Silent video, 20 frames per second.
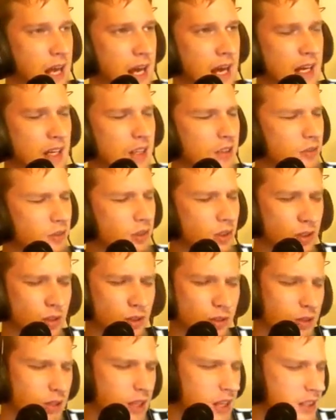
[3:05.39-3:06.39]
that.
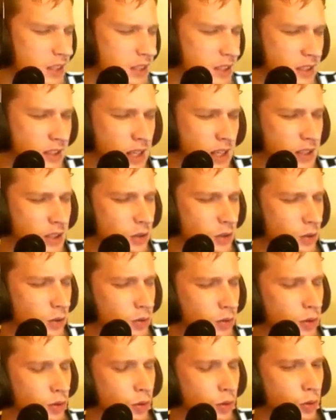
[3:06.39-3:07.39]
That's
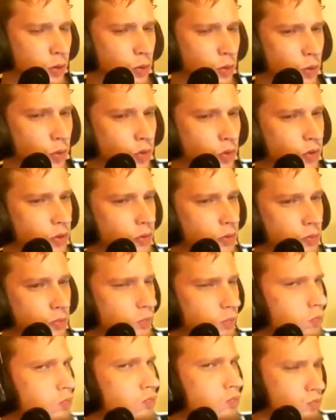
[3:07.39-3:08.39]
old news.
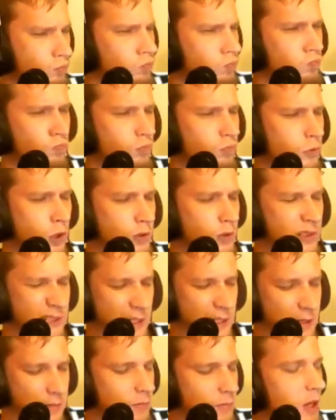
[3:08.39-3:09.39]
No,
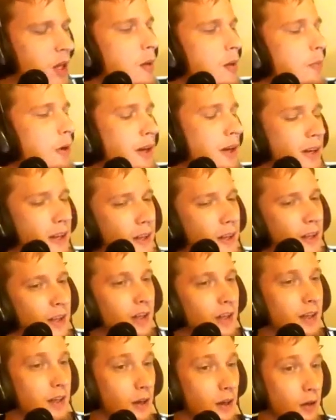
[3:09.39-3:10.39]
it's not. But
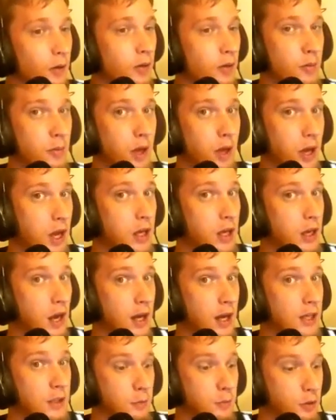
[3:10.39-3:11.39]
but hey
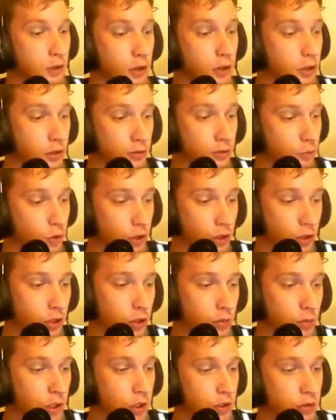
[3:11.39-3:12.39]
guys, we're
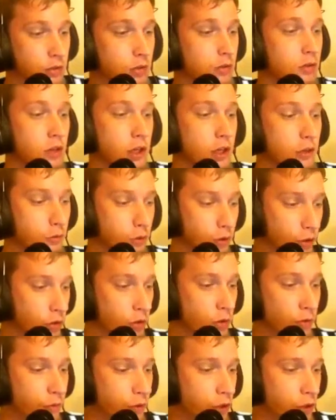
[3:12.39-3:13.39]
gonna make sure that
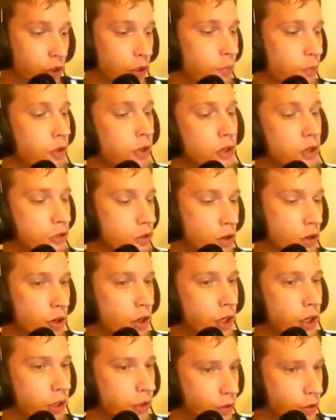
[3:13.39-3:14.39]
if you're gonna play
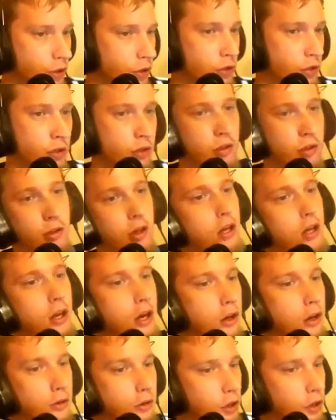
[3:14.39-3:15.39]
dirty, you're gonna get
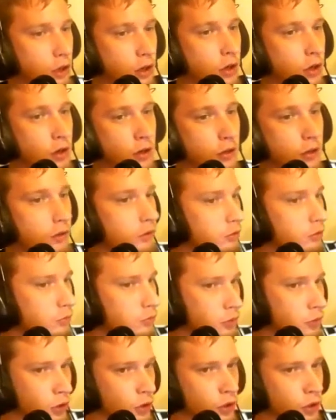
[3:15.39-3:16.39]
out of there
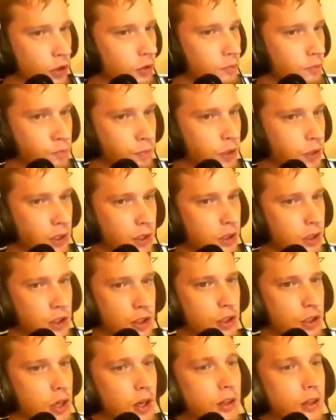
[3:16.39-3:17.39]
and you're gonna be
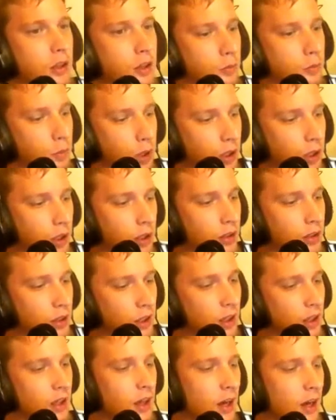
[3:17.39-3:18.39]
ejected immediately.